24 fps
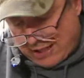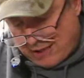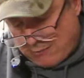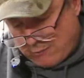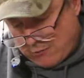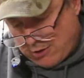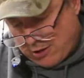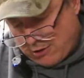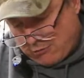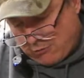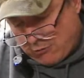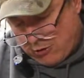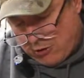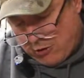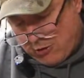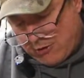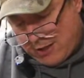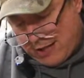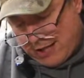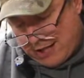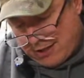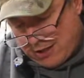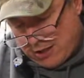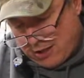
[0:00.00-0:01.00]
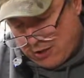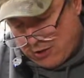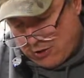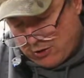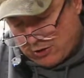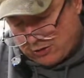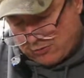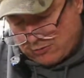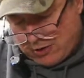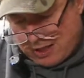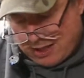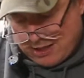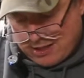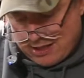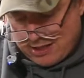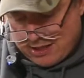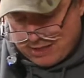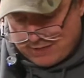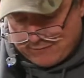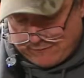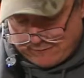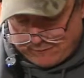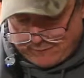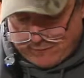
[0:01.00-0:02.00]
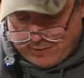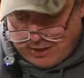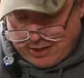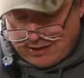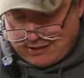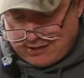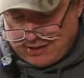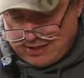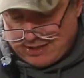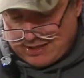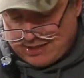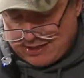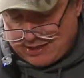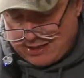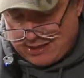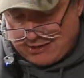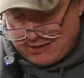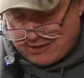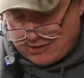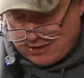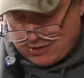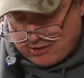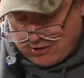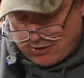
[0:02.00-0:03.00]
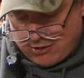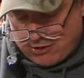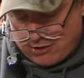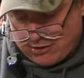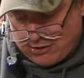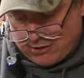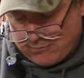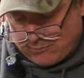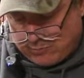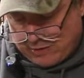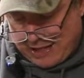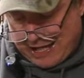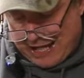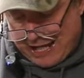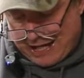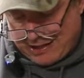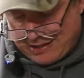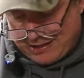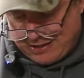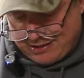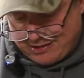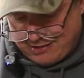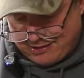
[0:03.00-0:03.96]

I want to roll that nose where I just barely see the start of the black